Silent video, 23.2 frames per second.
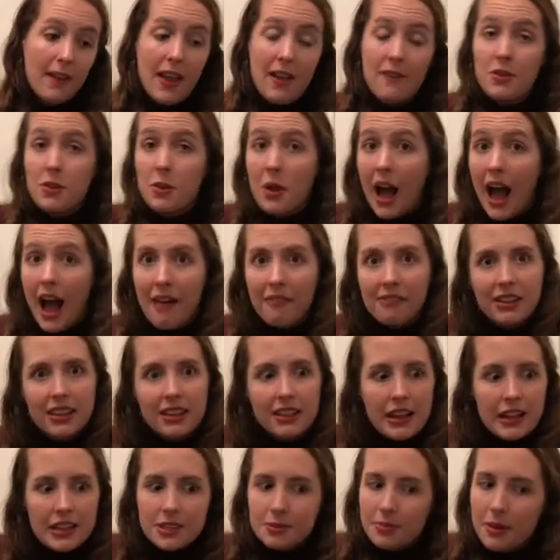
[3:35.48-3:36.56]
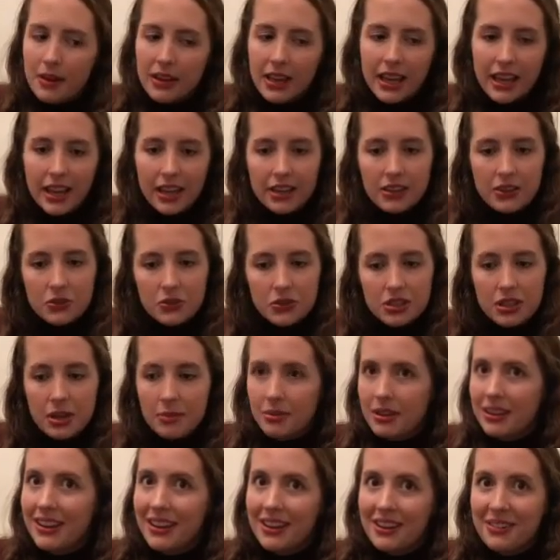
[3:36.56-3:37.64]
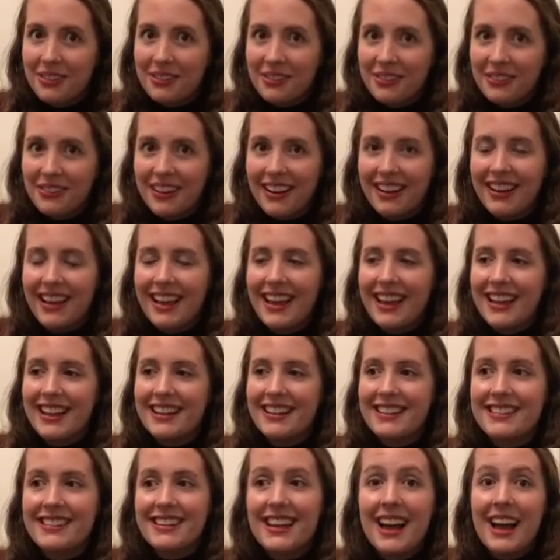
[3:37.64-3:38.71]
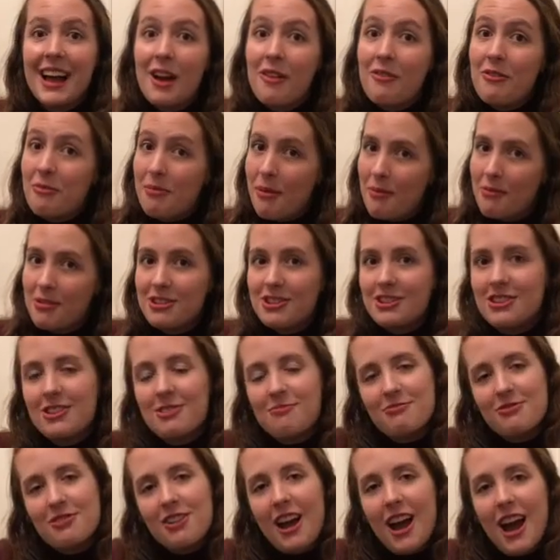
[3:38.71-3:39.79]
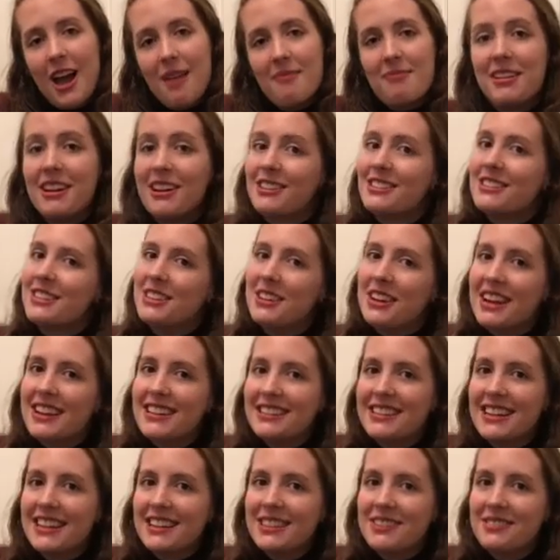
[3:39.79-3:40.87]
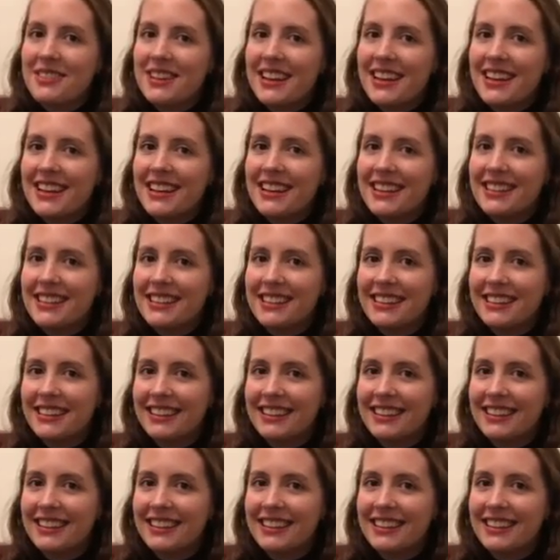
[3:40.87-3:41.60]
If you have any thoughts about candles, let me know. And remember to subscribe, and I'll see you guys next week.